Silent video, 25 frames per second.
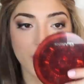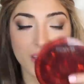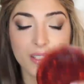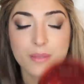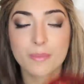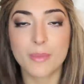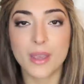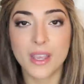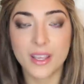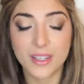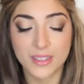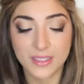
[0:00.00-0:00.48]

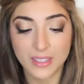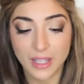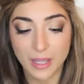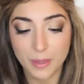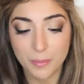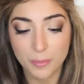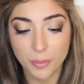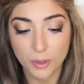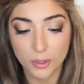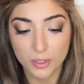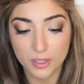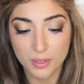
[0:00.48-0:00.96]
This makes
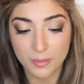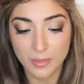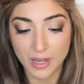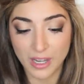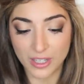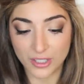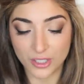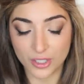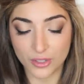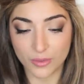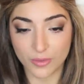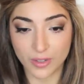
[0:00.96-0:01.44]
like bottom
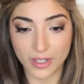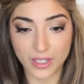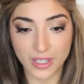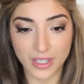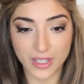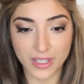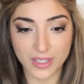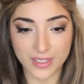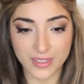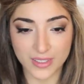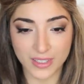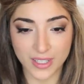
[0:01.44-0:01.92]
lashes really
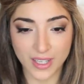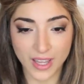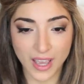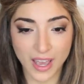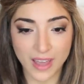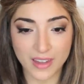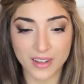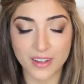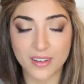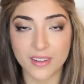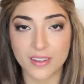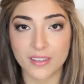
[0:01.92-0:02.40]
easy
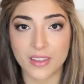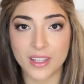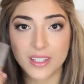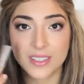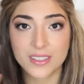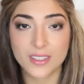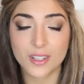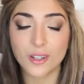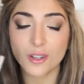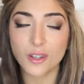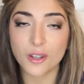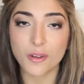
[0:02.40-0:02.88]
and they
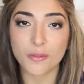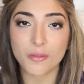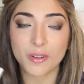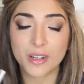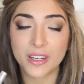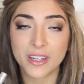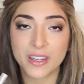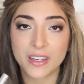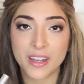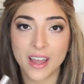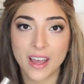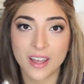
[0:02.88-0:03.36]
still look
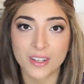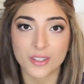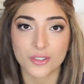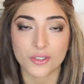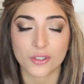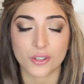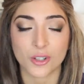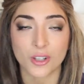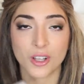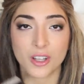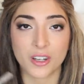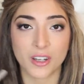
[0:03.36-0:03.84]
really
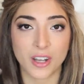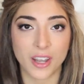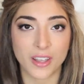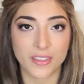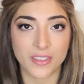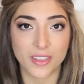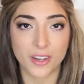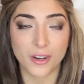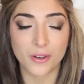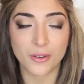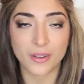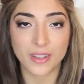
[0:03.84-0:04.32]
natural and
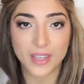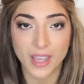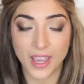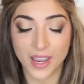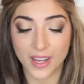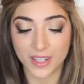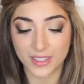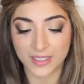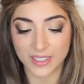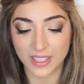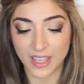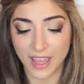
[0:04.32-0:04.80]
like they don't
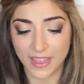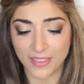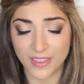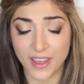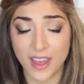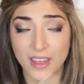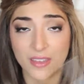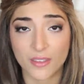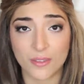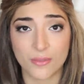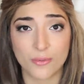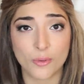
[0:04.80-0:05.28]
cake
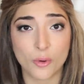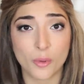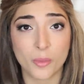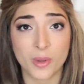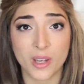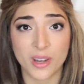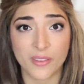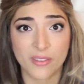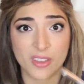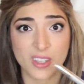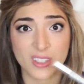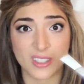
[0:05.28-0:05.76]
together and the
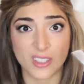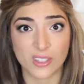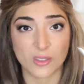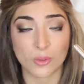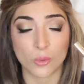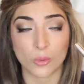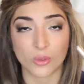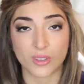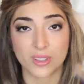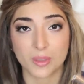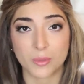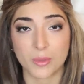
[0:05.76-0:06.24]
formula of this
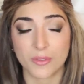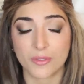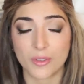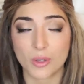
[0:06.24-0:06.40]
is awesome.